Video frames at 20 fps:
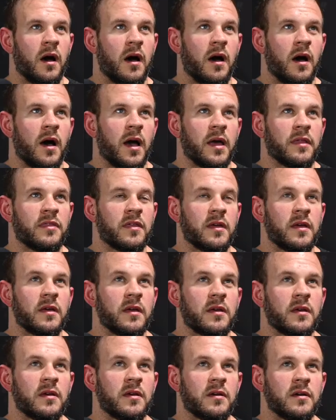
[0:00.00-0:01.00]
I
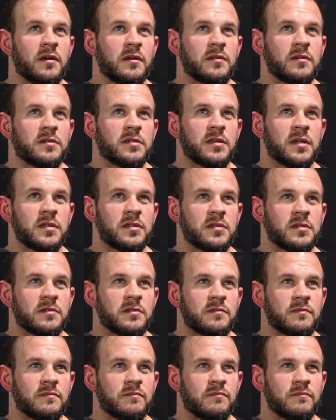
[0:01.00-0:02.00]
think since,
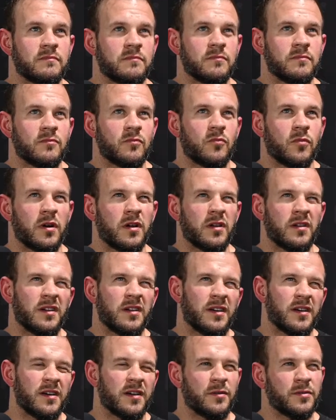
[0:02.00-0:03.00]

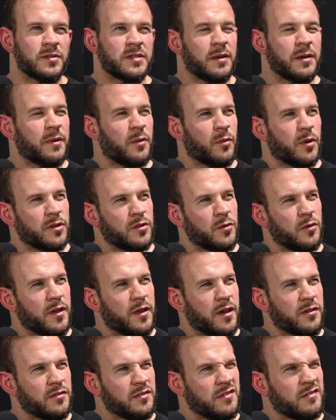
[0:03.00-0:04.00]
I would say about
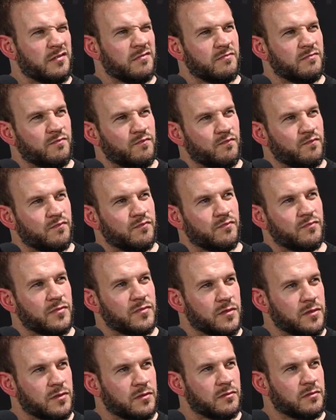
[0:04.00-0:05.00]

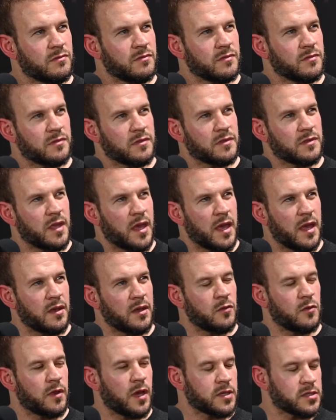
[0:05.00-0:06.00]
2010,
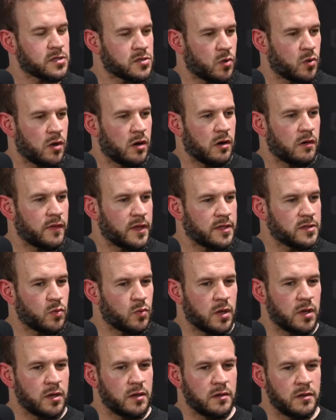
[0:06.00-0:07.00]
2012, that's
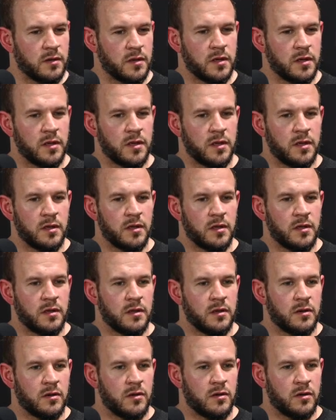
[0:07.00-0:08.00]
when
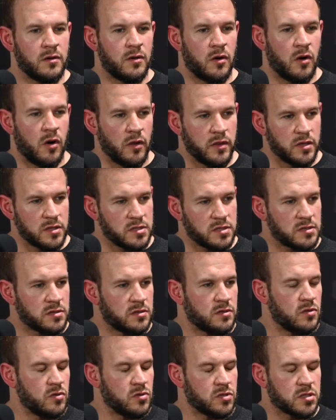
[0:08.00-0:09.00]
all this
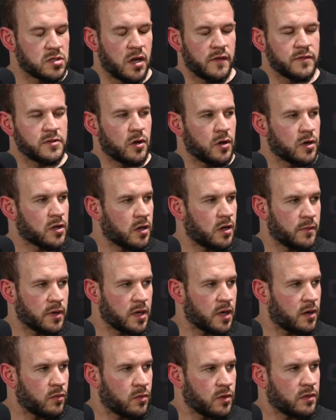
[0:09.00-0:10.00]
new stuff started coming
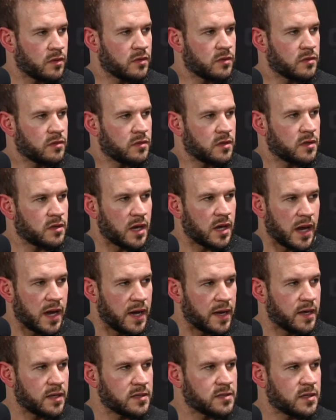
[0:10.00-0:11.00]
out with the
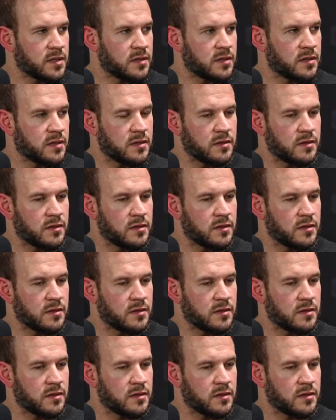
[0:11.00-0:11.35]
diets and the,